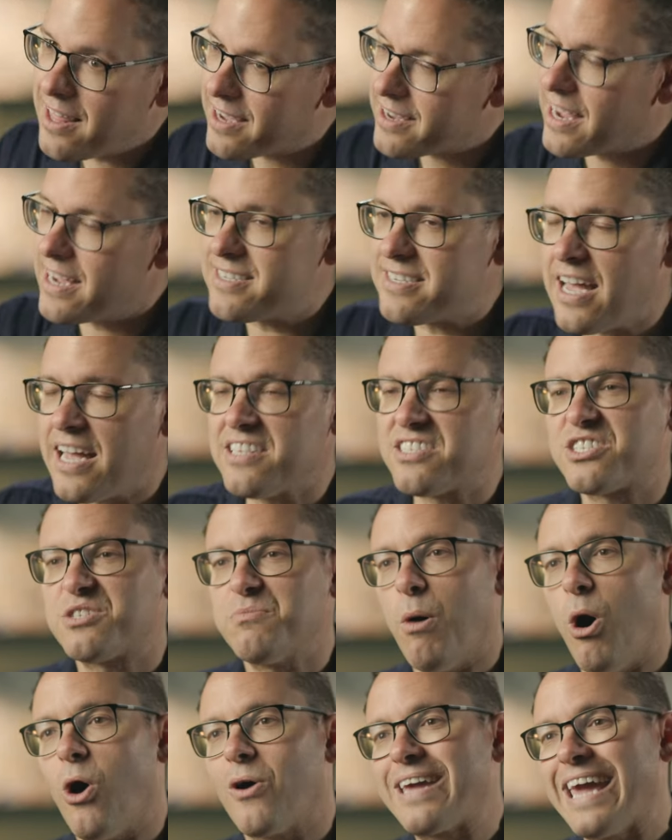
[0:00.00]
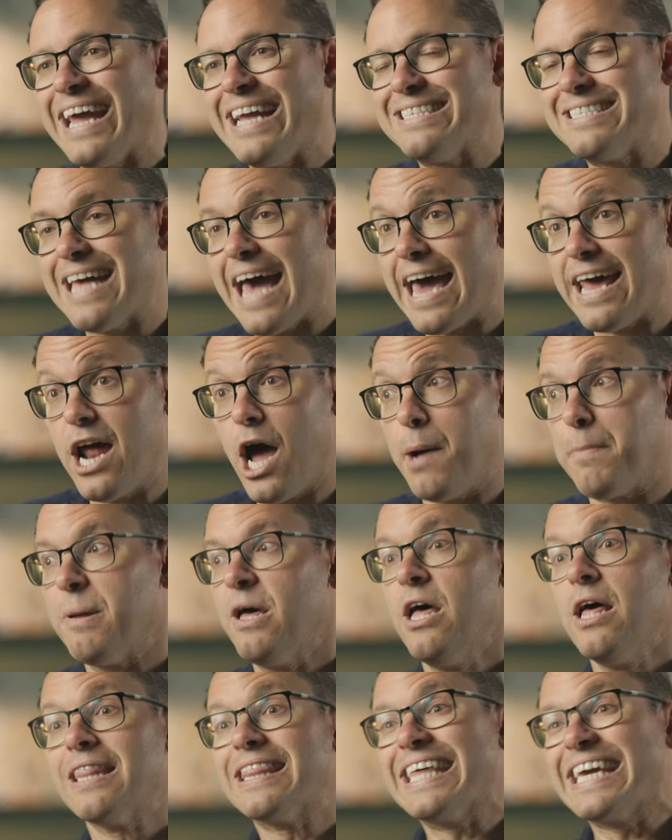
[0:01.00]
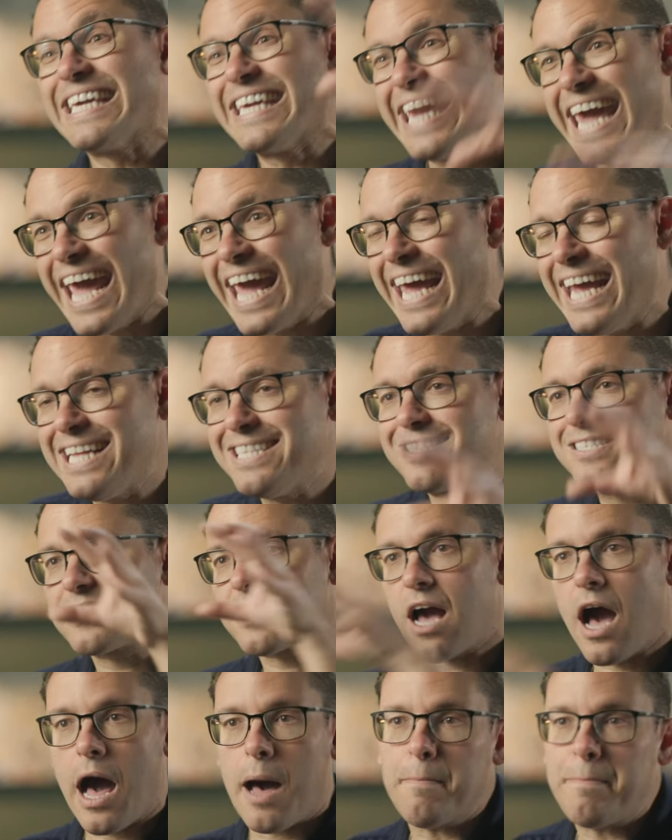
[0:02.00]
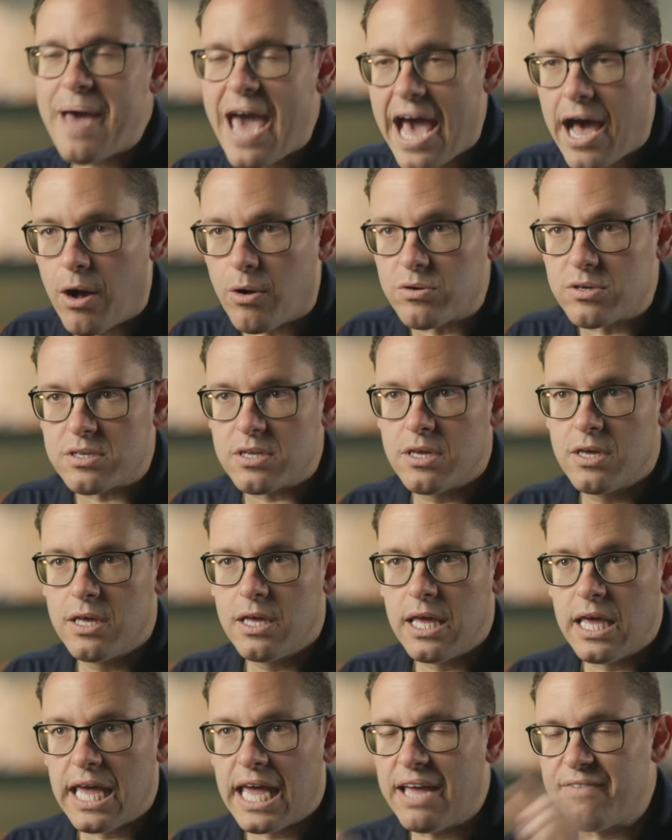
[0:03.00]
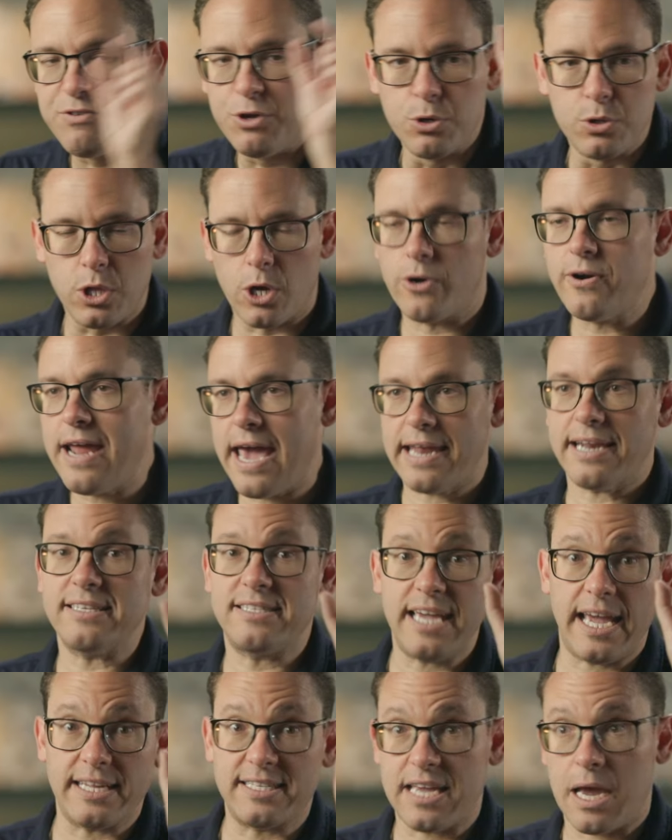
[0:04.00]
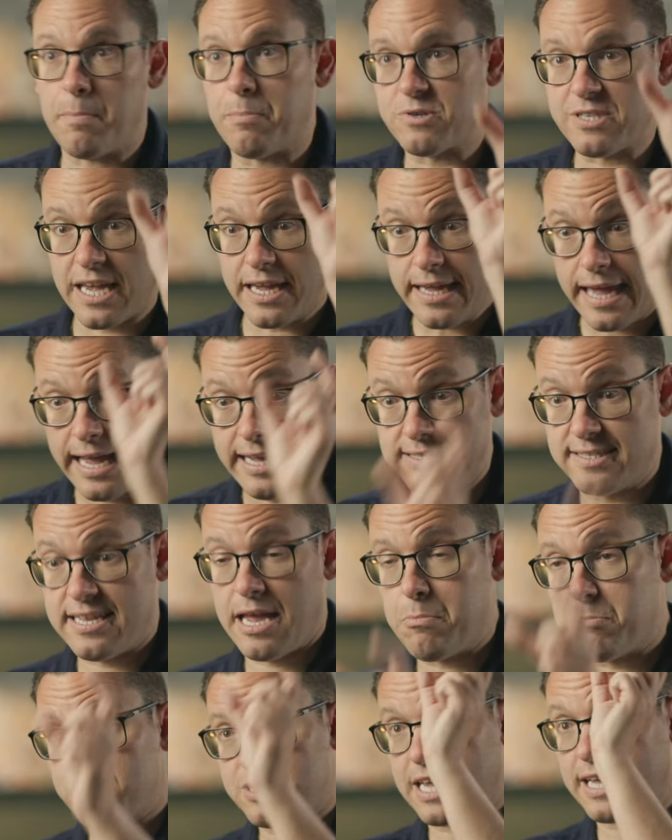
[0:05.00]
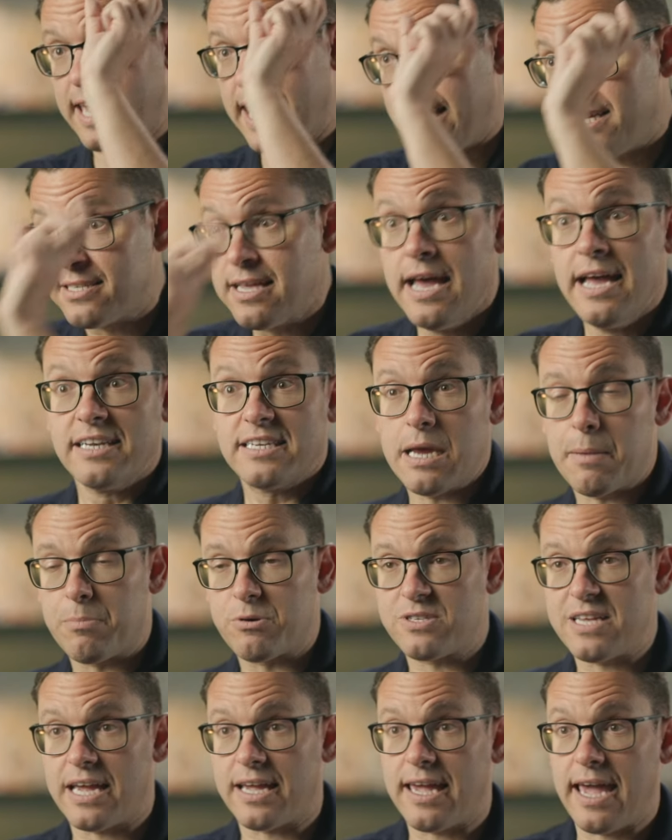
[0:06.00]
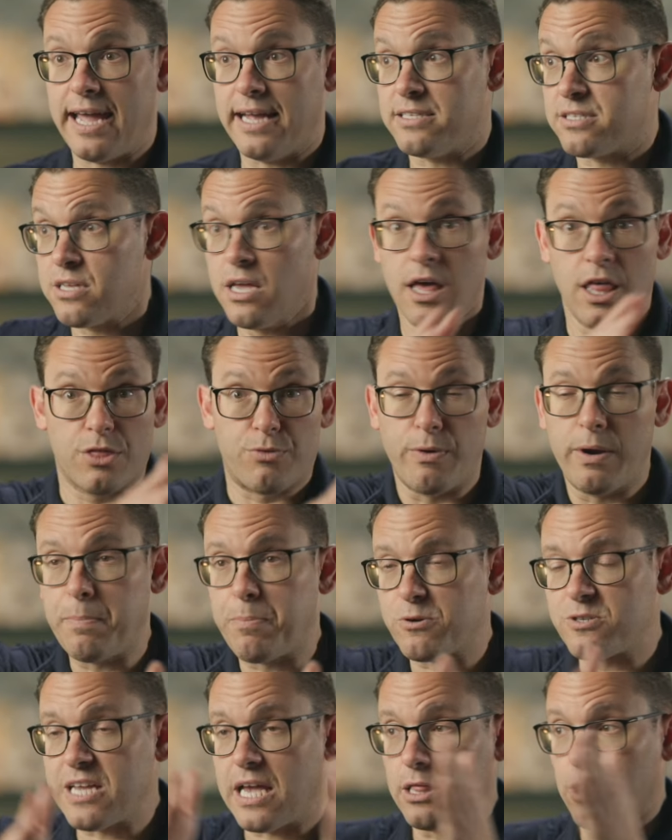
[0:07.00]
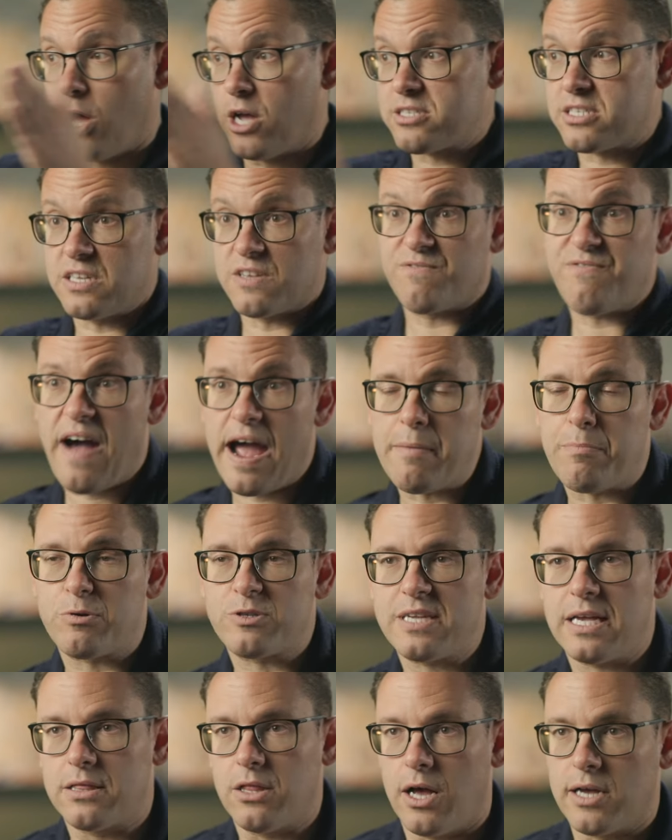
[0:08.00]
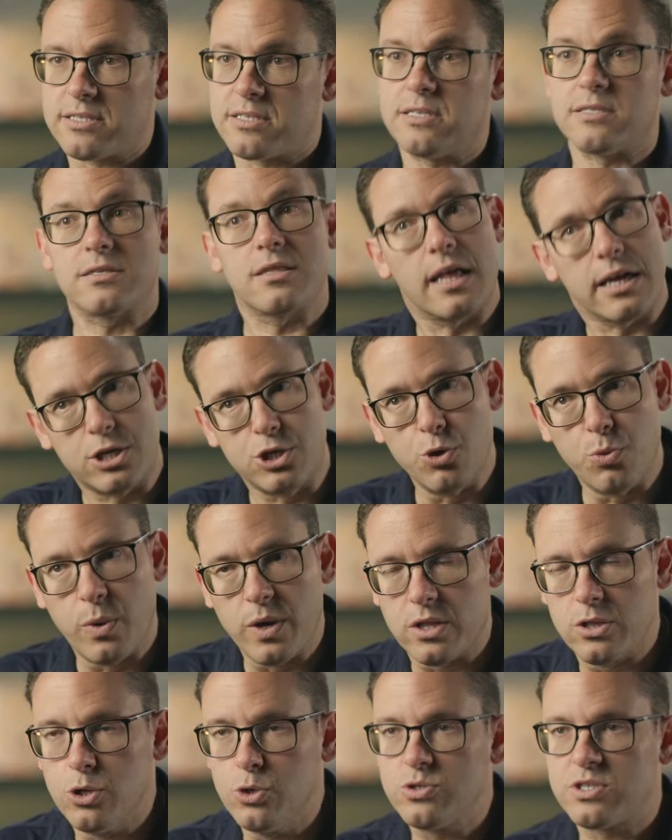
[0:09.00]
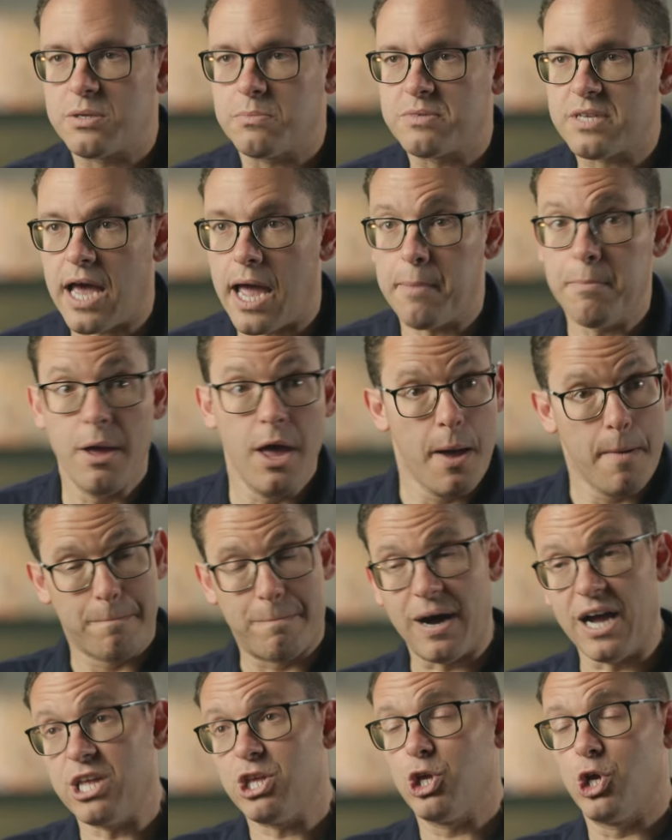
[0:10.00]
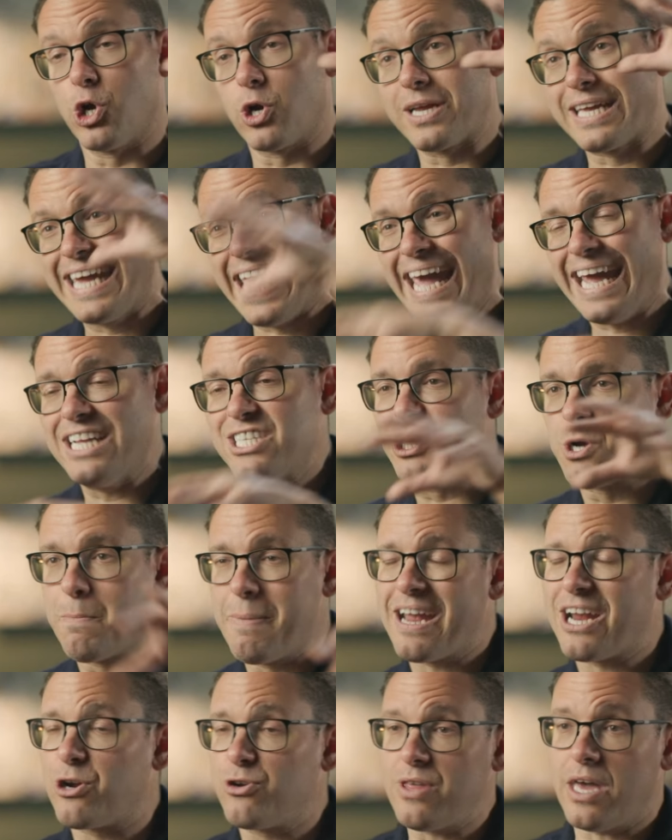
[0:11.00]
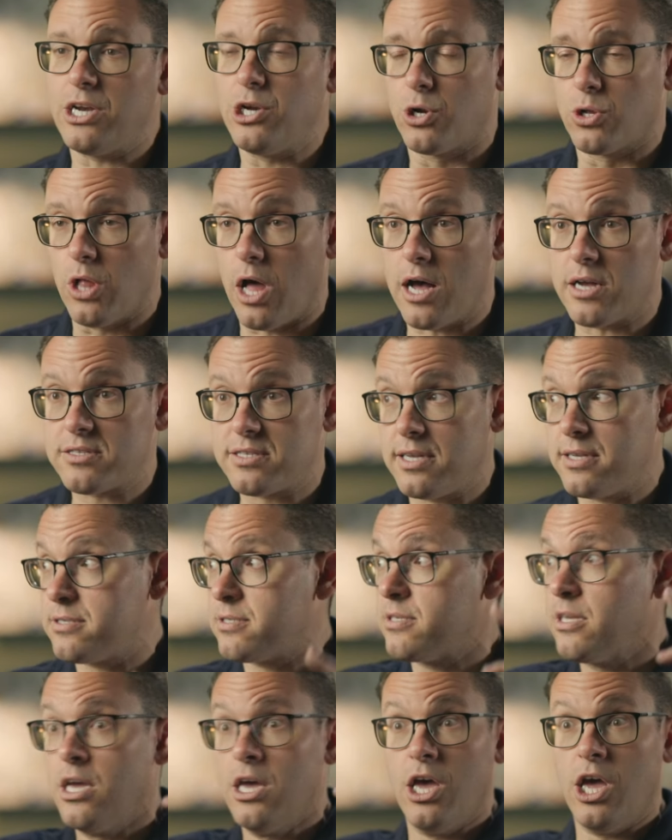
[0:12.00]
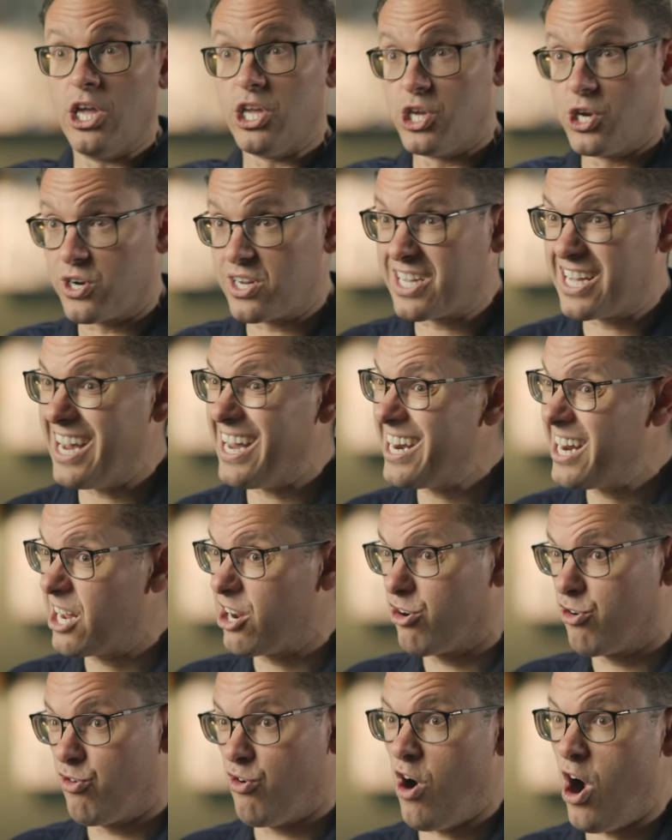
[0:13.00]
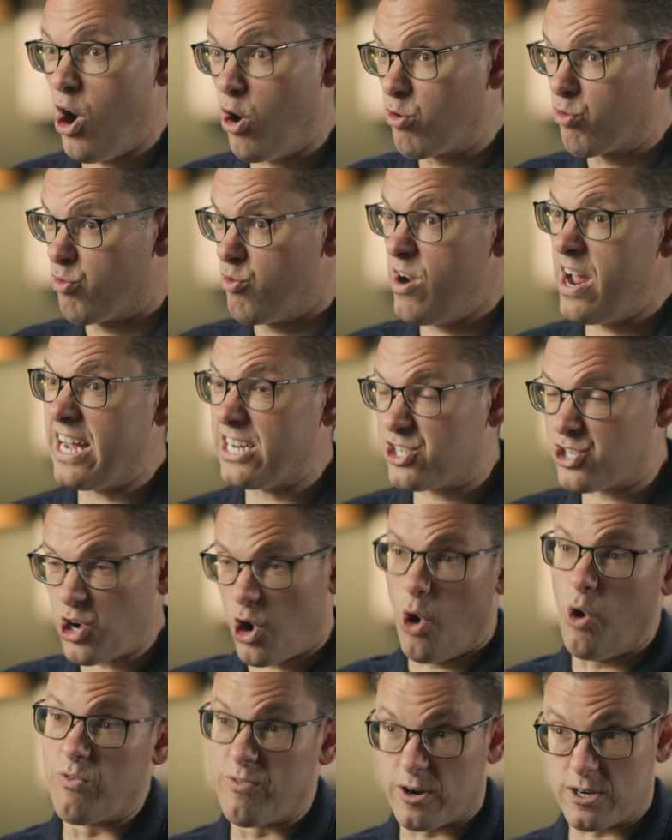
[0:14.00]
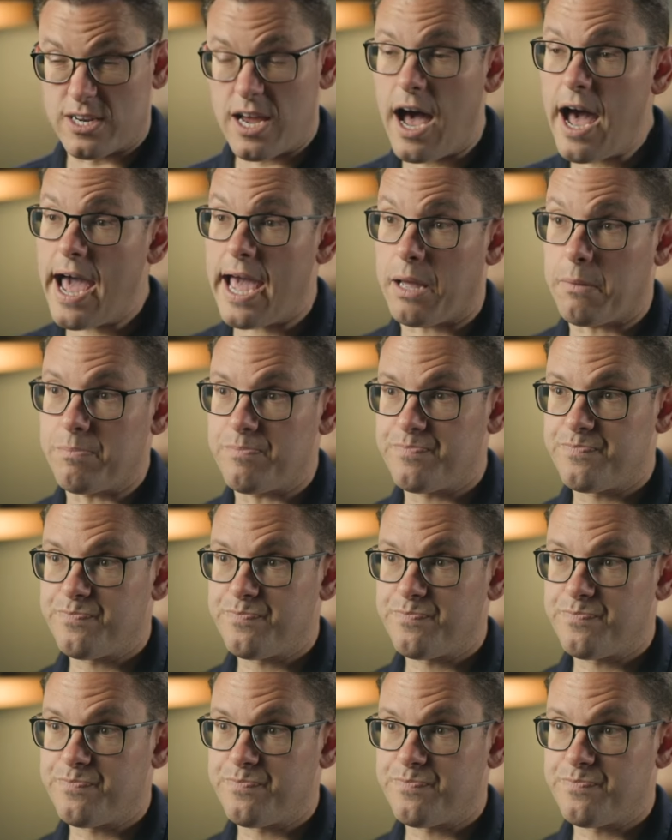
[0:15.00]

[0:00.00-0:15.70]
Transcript: Like I said, small gains add up. The gains compound. If you learn how to take 10% gains, 10% gains, 10% gains, 3% losses, 5% losses, like you will lose some time, but your gains are bigger than your losses, you're gonna grow rich over time.